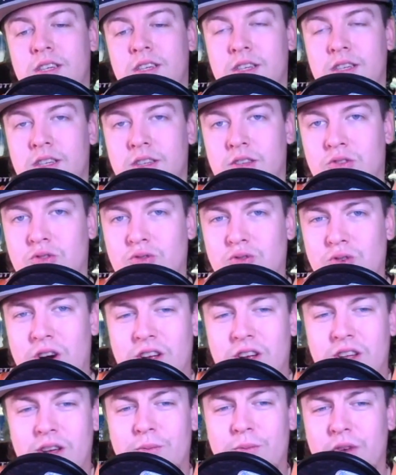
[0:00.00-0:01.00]

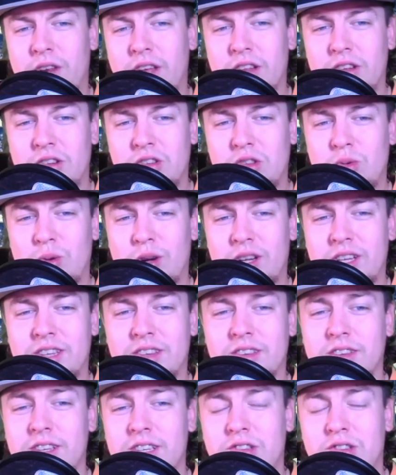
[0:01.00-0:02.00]
Struggling for the other 2 on
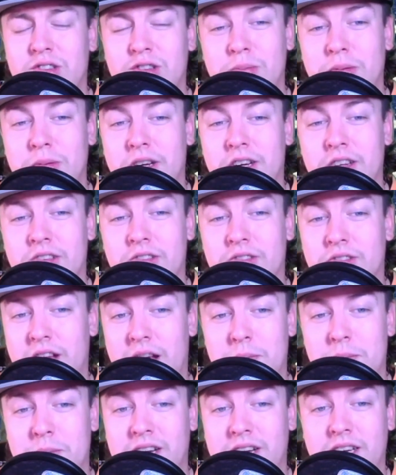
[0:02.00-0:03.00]
this list just because there's
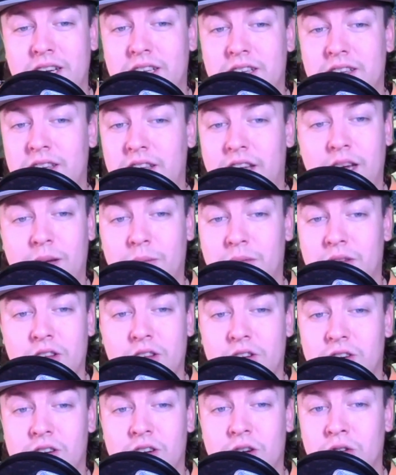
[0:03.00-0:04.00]
not many teams
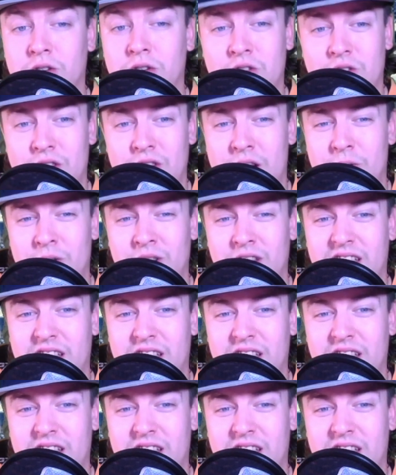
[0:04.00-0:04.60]
other than those 3 I really